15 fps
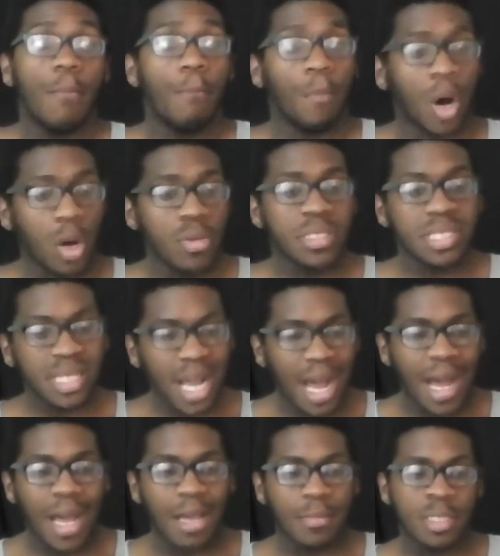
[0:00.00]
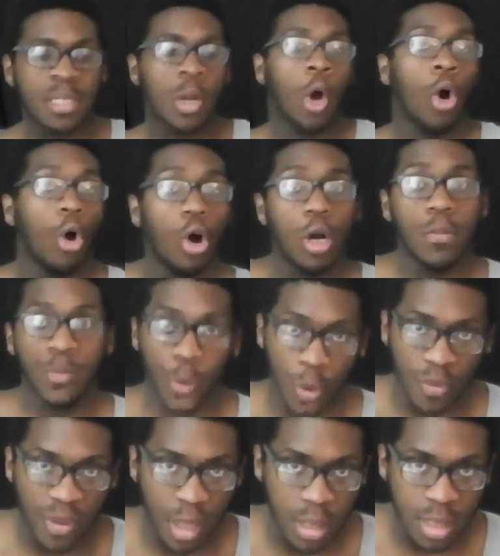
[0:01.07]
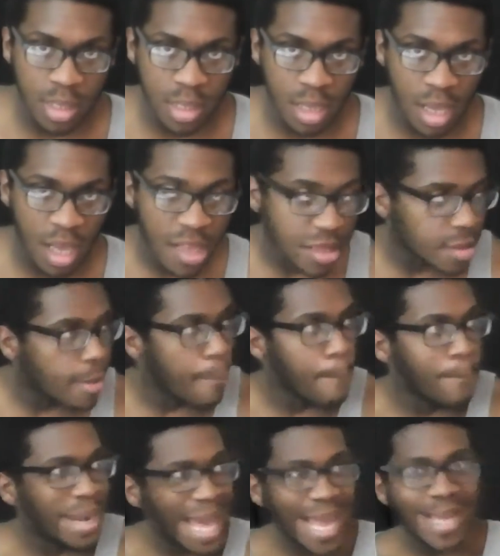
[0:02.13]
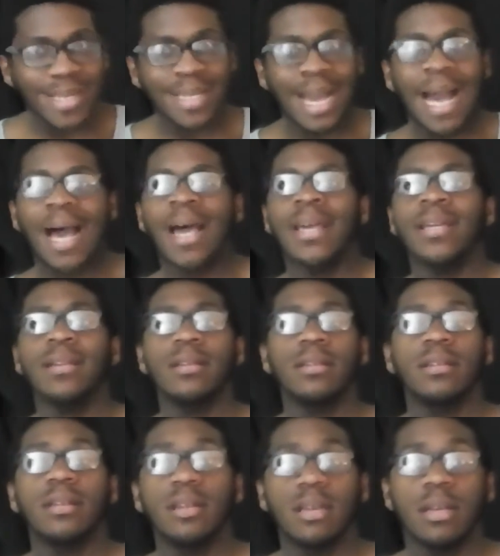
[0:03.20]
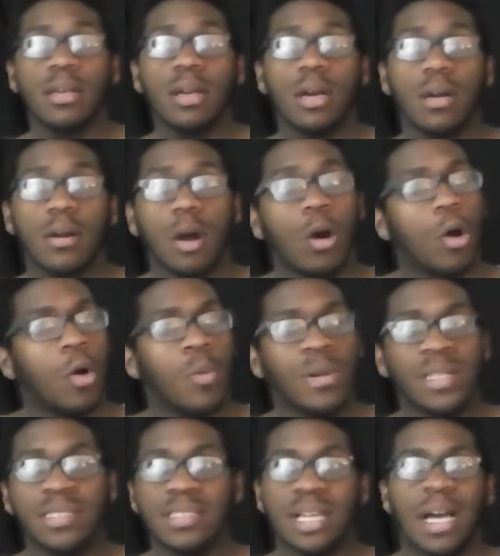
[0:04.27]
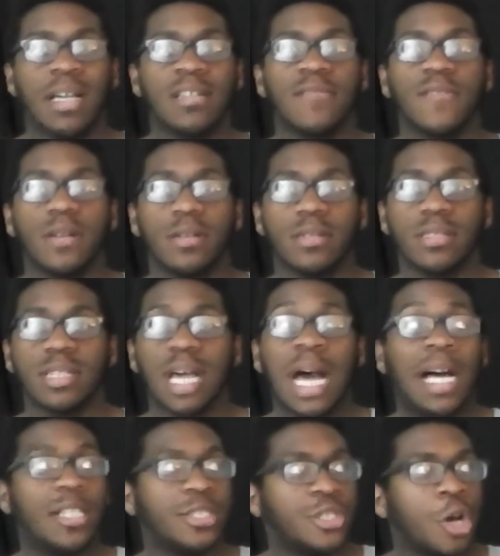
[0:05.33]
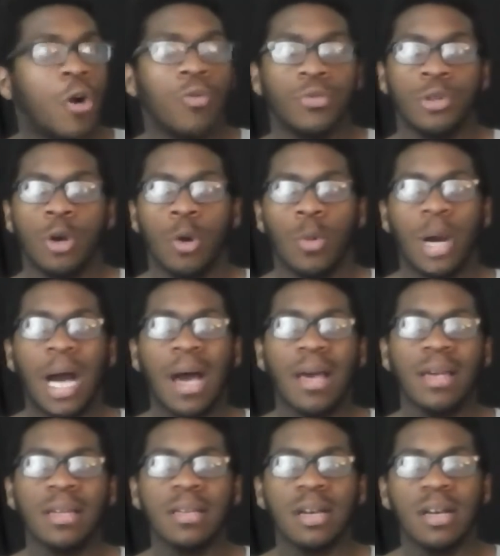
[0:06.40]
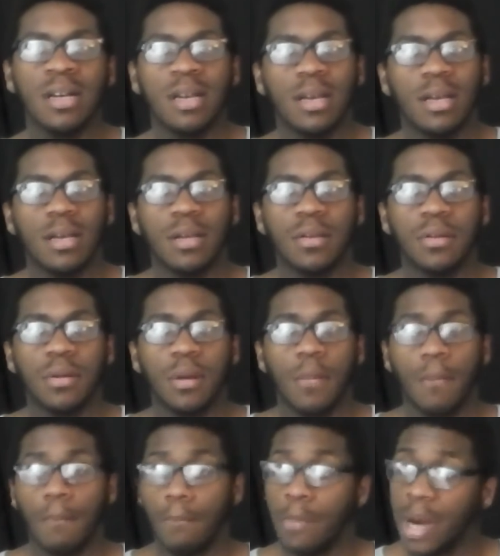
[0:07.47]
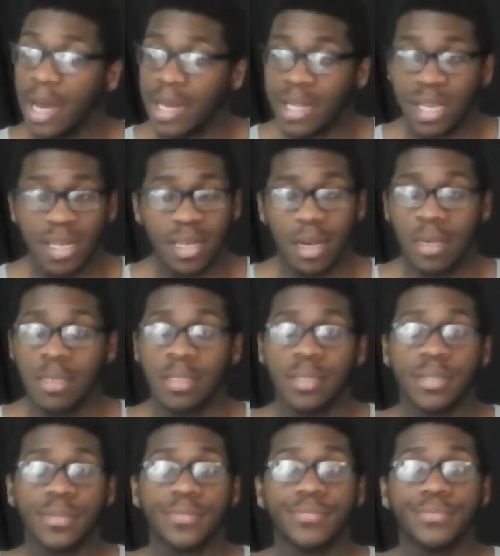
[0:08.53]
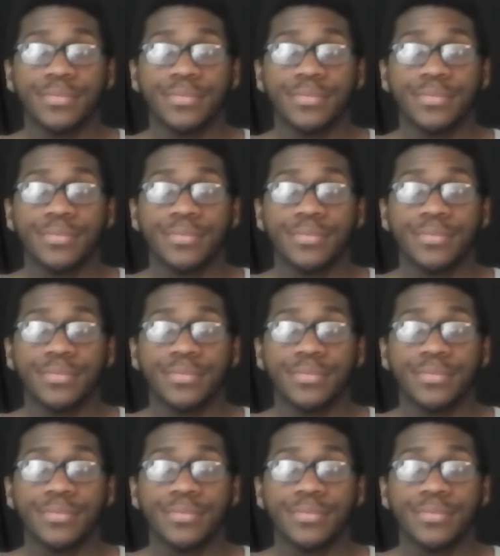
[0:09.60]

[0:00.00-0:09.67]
most times in horror movies, the black guy always dies first. I don't know why, but he does.